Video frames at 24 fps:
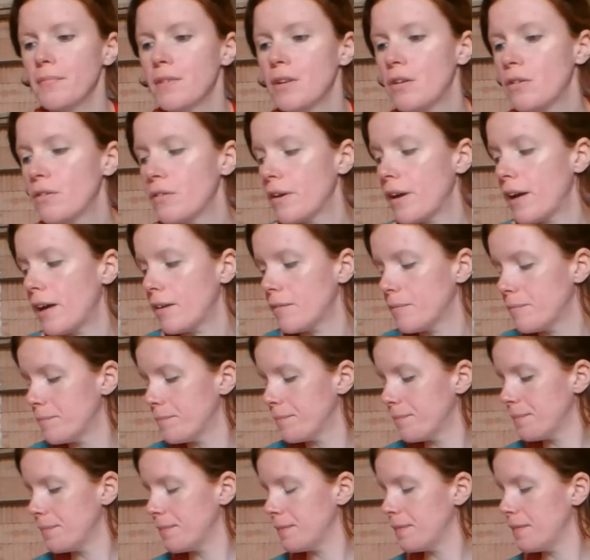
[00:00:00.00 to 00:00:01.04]
Okay,
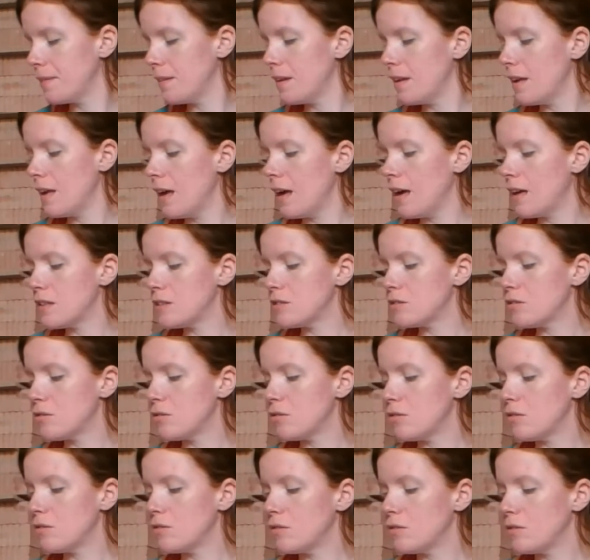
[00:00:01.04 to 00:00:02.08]

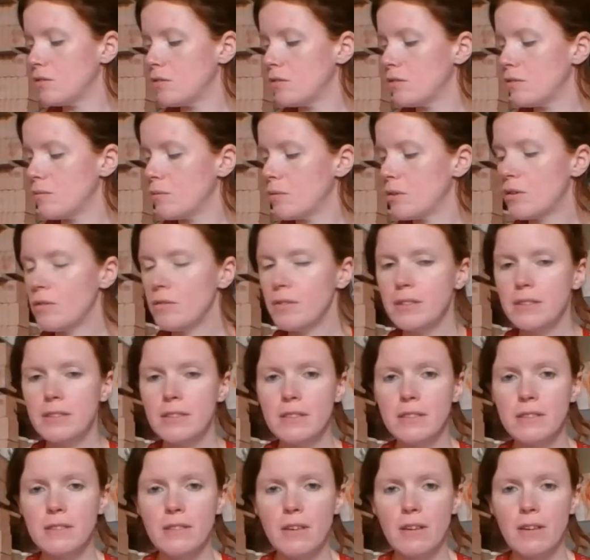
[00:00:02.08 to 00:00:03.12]
so we're going to
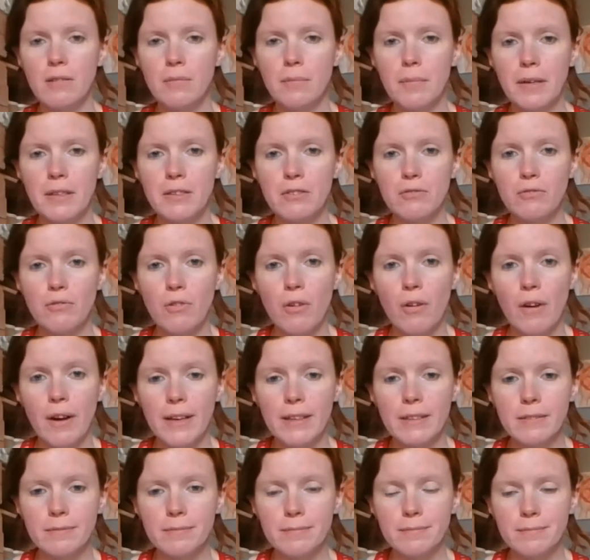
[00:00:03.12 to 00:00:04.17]
start by
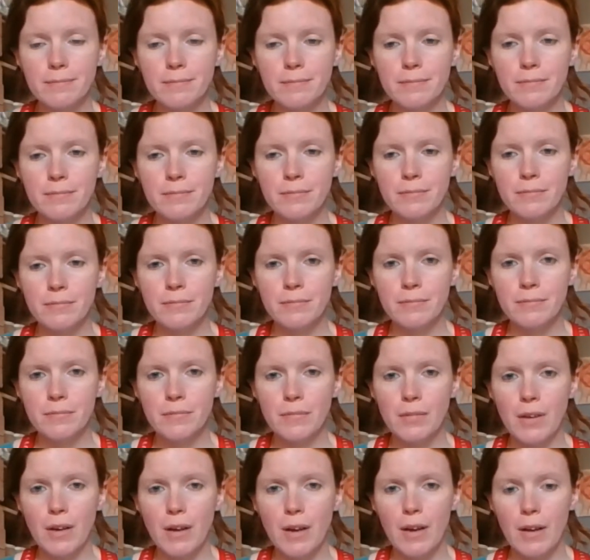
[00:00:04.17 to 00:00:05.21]
drawing
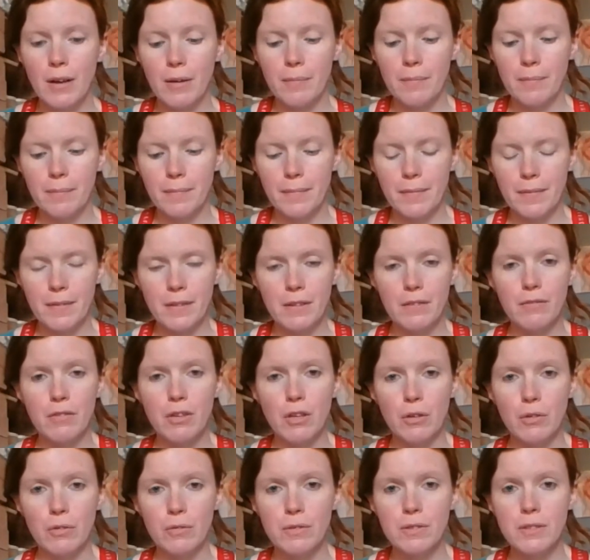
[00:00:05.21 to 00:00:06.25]
the
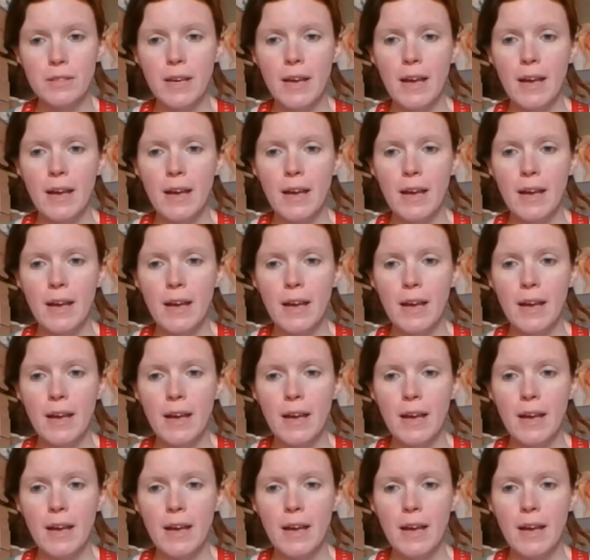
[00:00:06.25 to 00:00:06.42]
views.